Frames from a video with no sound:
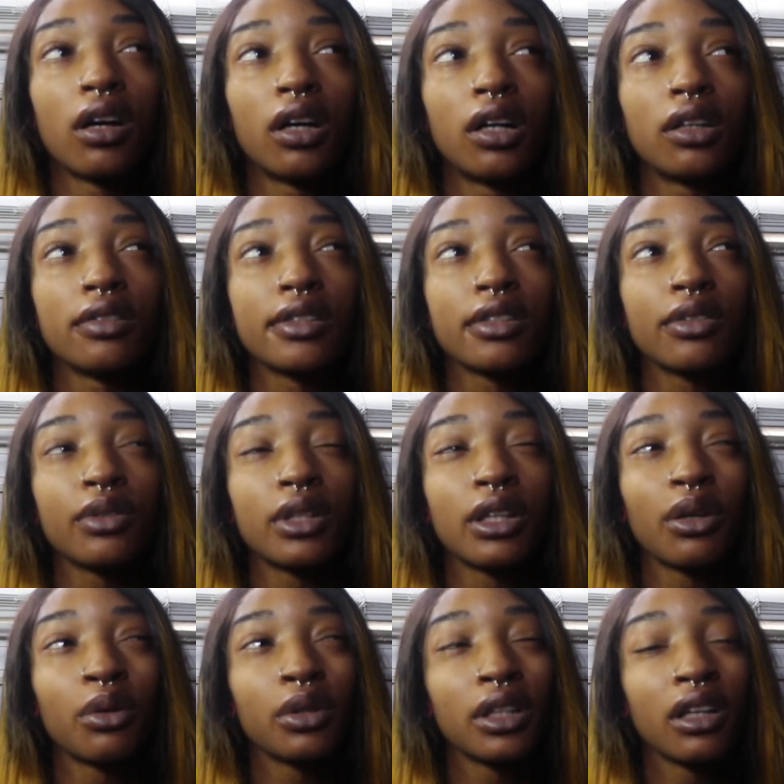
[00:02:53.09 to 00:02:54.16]
also the
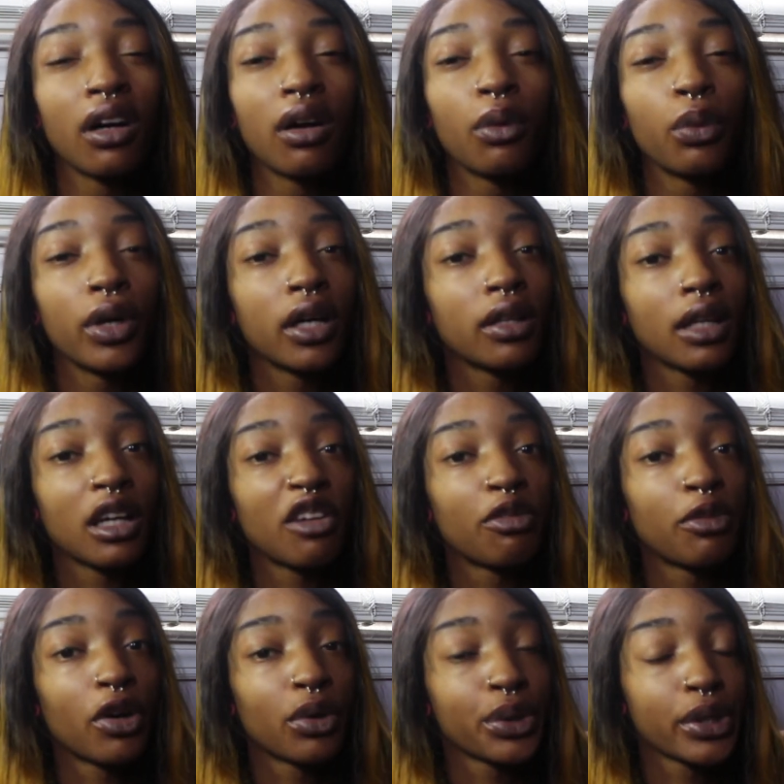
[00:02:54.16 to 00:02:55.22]
only wig that
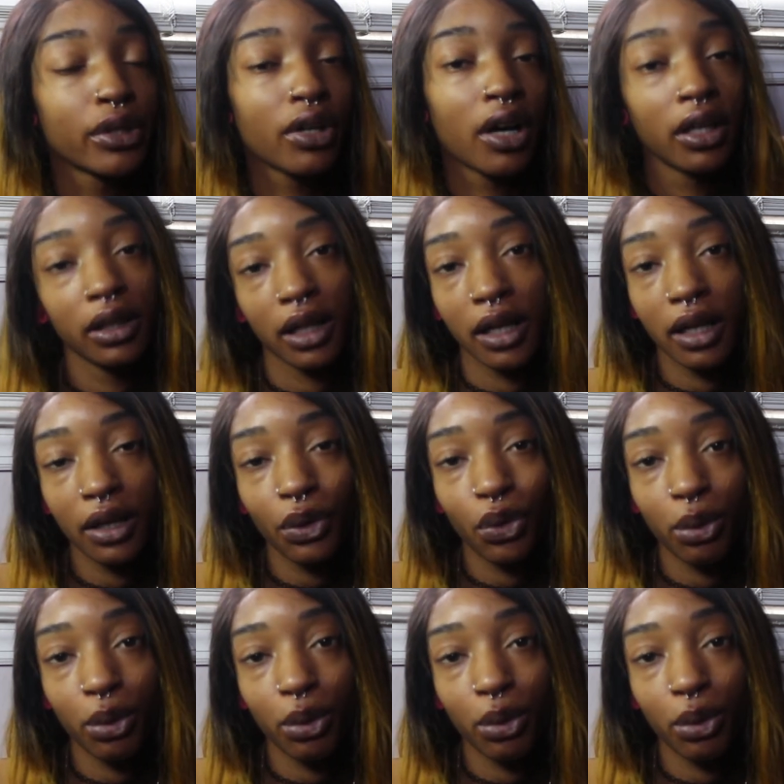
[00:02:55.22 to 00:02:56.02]
I've ordered online.